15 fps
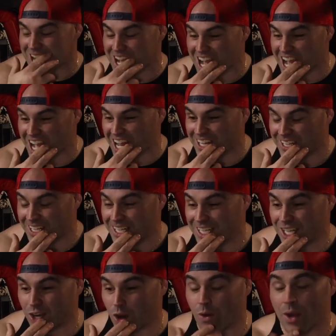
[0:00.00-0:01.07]
Uh,
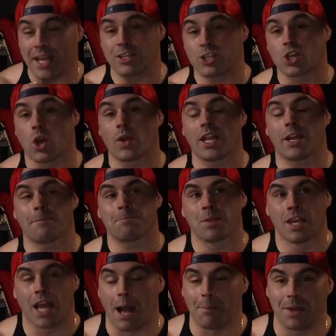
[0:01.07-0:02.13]
you know, and so here
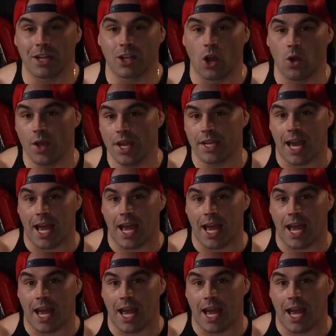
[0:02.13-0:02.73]
I'm gonna go in.